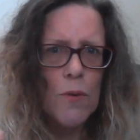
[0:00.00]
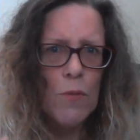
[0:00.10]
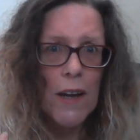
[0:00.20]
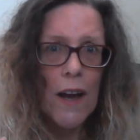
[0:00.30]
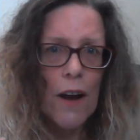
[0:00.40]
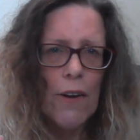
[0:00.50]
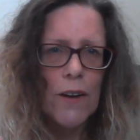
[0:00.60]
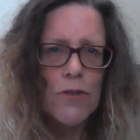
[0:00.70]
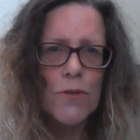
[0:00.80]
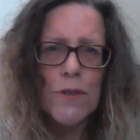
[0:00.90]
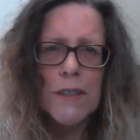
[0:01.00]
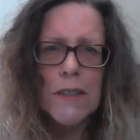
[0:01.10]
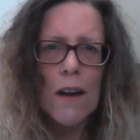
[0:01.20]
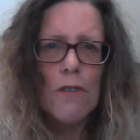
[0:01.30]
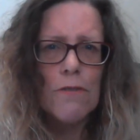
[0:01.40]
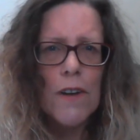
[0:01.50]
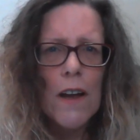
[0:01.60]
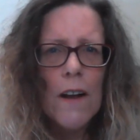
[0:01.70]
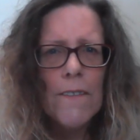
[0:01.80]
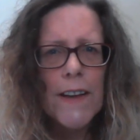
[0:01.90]
and we are our true self,
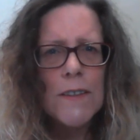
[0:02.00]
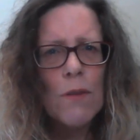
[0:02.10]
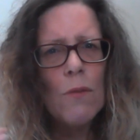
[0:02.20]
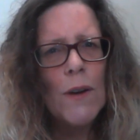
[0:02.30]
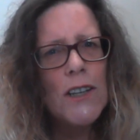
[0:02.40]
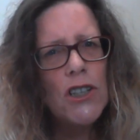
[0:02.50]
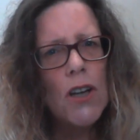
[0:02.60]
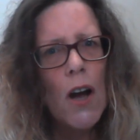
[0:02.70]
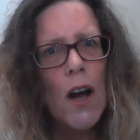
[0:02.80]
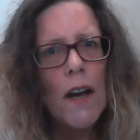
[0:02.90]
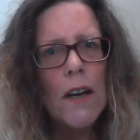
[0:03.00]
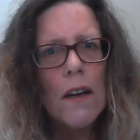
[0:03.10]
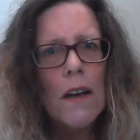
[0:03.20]
that's when we shine.